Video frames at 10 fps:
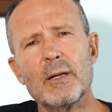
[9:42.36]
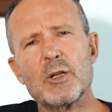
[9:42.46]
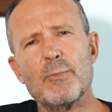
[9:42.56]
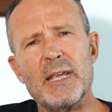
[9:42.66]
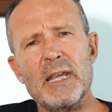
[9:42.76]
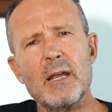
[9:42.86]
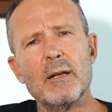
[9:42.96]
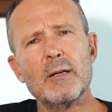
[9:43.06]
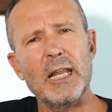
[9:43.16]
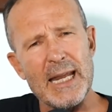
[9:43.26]
to be
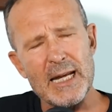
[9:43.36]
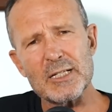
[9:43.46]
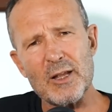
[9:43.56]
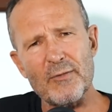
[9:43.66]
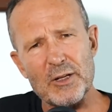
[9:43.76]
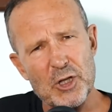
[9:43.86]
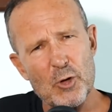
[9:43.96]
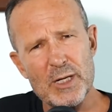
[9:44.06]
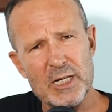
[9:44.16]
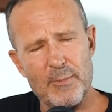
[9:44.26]
leaders of the
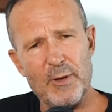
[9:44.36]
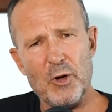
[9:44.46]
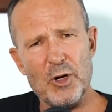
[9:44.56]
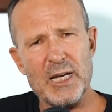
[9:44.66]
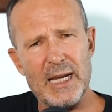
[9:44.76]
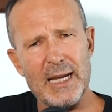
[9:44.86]
Jewish community